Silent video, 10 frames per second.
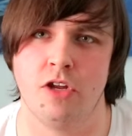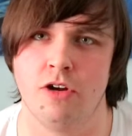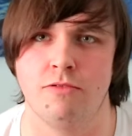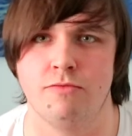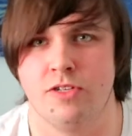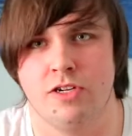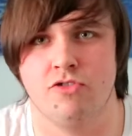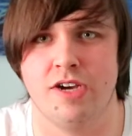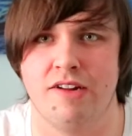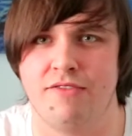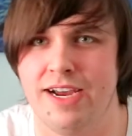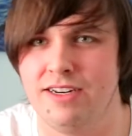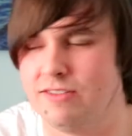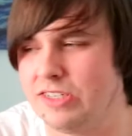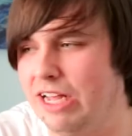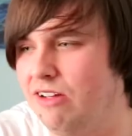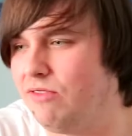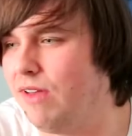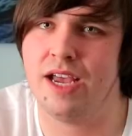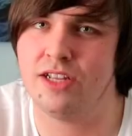you know, still trying to find yourself.